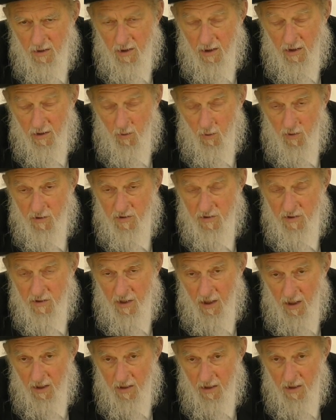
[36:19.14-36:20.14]
He lost
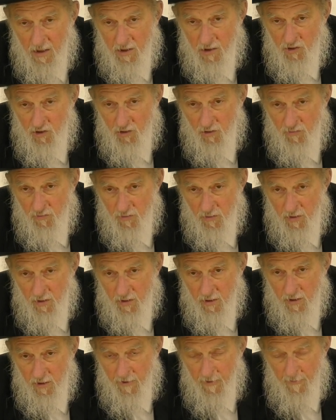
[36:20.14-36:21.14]
10 children.
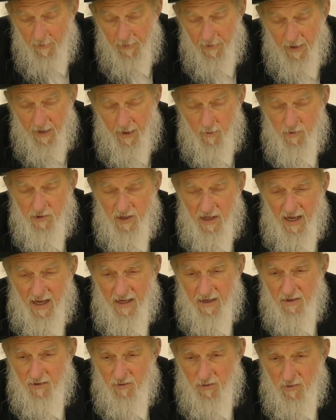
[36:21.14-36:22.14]
He was the
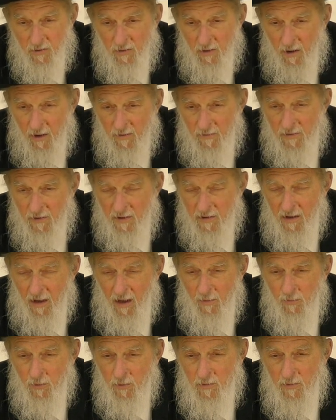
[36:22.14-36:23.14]
editor of the
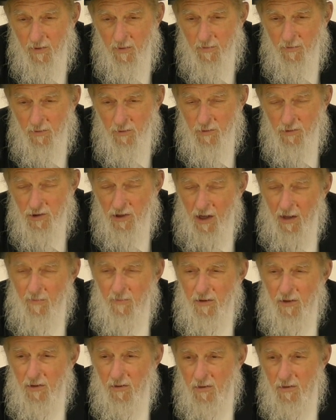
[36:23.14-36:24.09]
Talmud Yerushalmi.